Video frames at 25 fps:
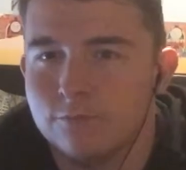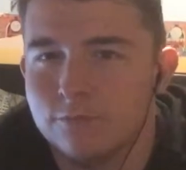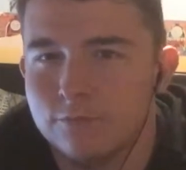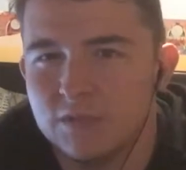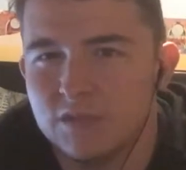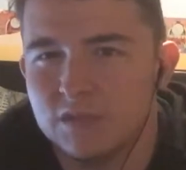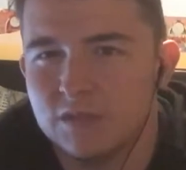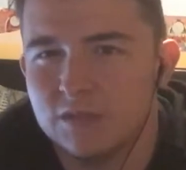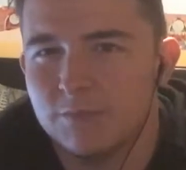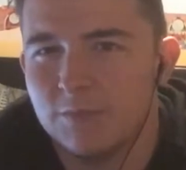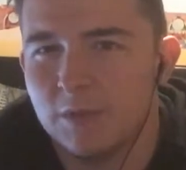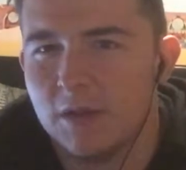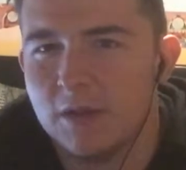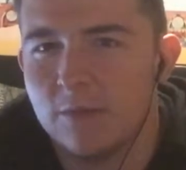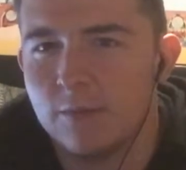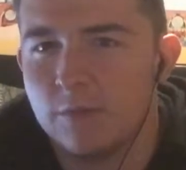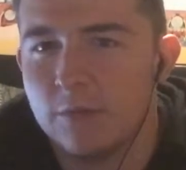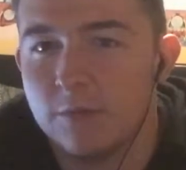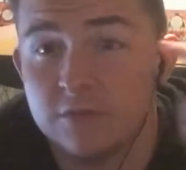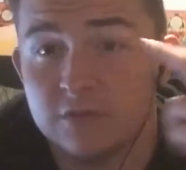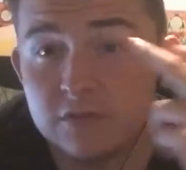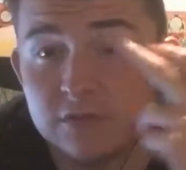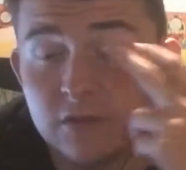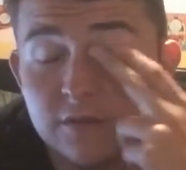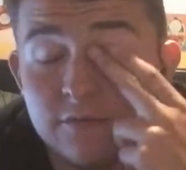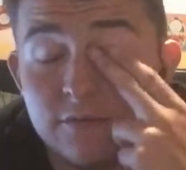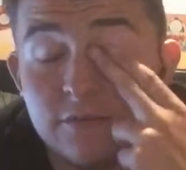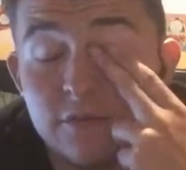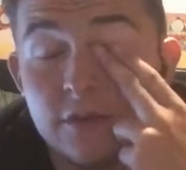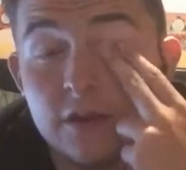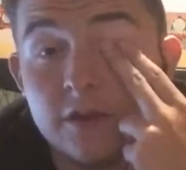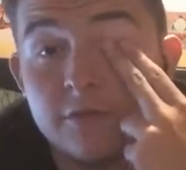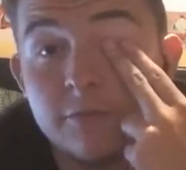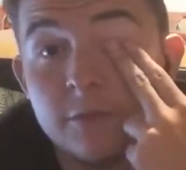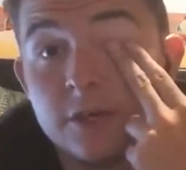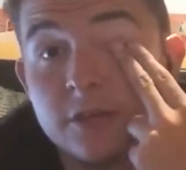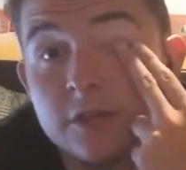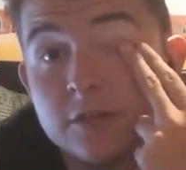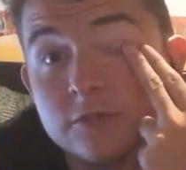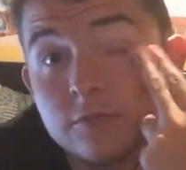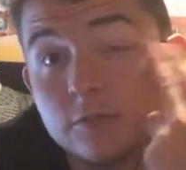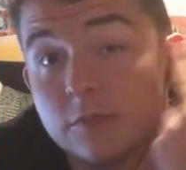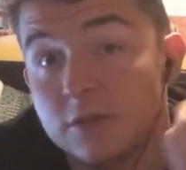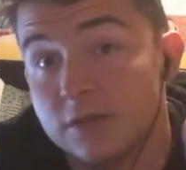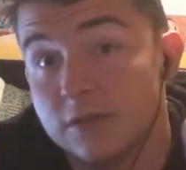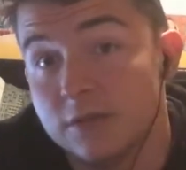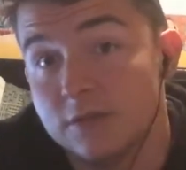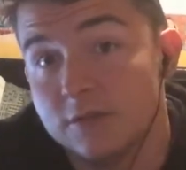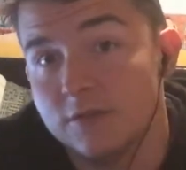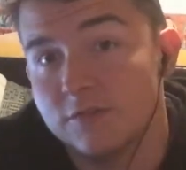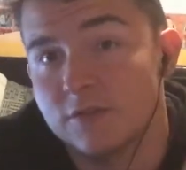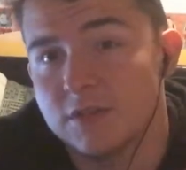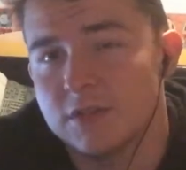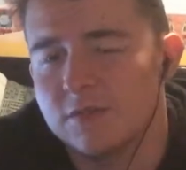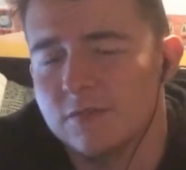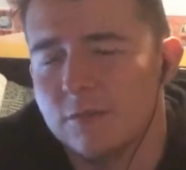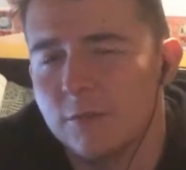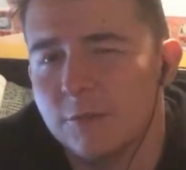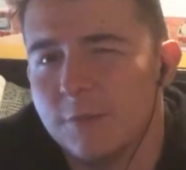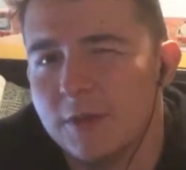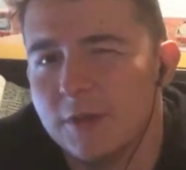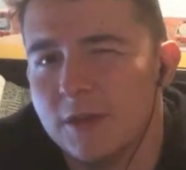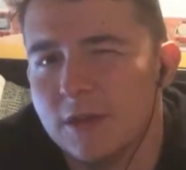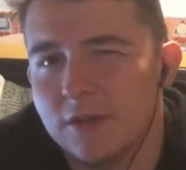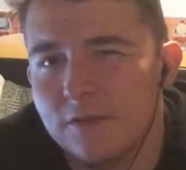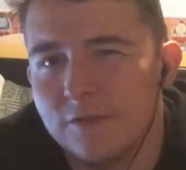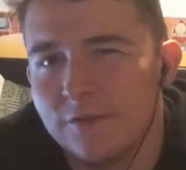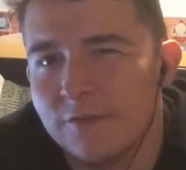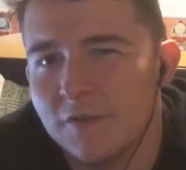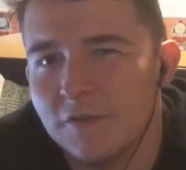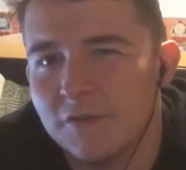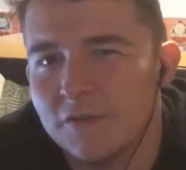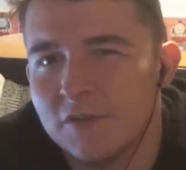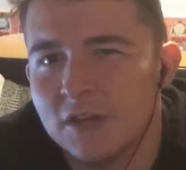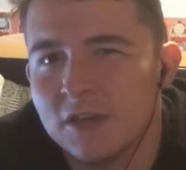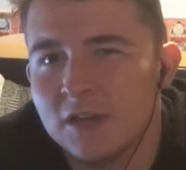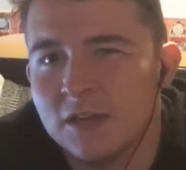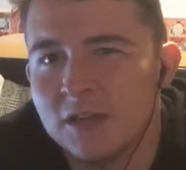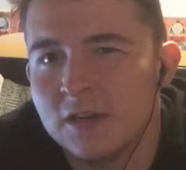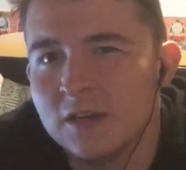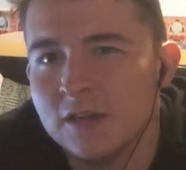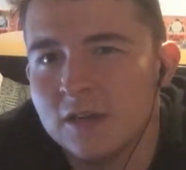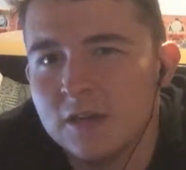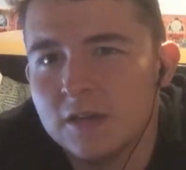Spain one was like 5 minutes when the rest of them have been like 15.